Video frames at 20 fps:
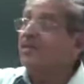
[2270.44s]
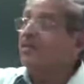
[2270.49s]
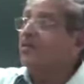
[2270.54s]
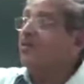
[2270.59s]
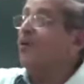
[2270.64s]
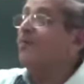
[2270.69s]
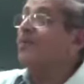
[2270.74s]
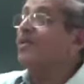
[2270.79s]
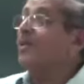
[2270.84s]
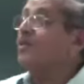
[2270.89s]

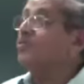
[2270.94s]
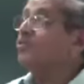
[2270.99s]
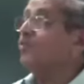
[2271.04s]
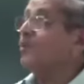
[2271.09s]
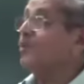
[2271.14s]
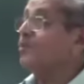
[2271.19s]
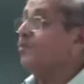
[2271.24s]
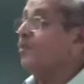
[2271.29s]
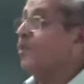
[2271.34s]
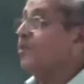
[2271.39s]
optical
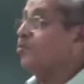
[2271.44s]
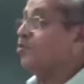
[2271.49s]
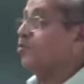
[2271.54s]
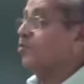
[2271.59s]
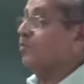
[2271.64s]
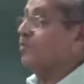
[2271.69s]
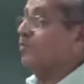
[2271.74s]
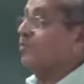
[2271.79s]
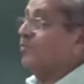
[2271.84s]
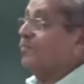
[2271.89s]
isomerism also.
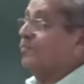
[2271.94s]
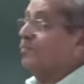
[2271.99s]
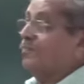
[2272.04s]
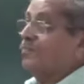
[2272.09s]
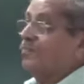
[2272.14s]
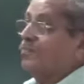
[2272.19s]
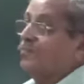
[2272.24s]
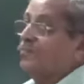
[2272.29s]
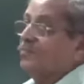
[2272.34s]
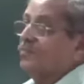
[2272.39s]

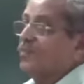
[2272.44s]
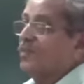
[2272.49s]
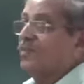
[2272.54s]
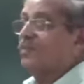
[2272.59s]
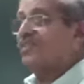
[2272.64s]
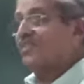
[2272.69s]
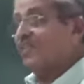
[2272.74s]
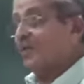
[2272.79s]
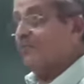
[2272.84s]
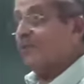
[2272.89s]

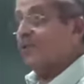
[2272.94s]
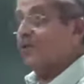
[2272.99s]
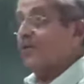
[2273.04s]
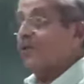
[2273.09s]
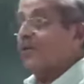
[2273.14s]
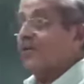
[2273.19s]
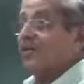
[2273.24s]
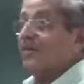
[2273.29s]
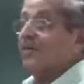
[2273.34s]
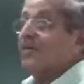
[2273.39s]
The same
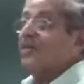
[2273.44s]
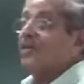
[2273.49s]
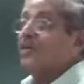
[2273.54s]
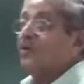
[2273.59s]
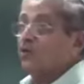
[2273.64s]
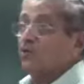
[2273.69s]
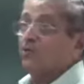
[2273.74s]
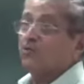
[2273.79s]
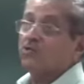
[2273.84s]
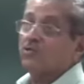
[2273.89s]
priority
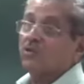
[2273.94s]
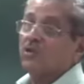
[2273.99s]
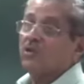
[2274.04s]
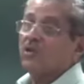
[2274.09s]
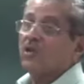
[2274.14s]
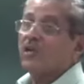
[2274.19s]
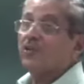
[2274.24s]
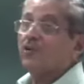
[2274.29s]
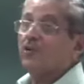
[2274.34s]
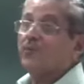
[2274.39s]
rules
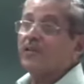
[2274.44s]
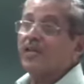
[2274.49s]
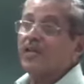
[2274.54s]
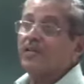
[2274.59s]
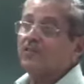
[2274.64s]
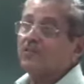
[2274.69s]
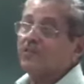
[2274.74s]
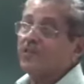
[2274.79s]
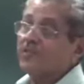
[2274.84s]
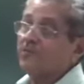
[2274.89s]
under optical
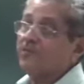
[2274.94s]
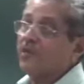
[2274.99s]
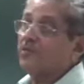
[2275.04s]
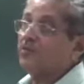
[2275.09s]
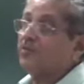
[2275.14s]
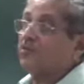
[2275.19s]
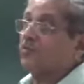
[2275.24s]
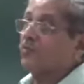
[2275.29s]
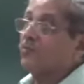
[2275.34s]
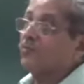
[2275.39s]
isomerism
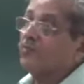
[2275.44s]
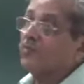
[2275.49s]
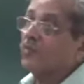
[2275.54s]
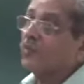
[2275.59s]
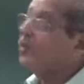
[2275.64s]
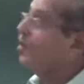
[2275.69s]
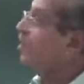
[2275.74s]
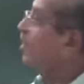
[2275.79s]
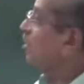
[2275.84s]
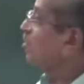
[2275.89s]
also.
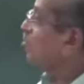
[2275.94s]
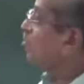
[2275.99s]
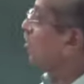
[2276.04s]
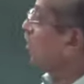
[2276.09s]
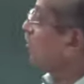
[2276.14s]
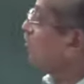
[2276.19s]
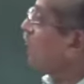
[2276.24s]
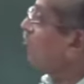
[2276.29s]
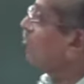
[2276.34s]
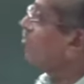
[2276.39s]
So
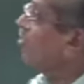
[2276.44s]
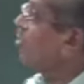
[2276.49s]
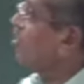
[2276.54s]
therefore,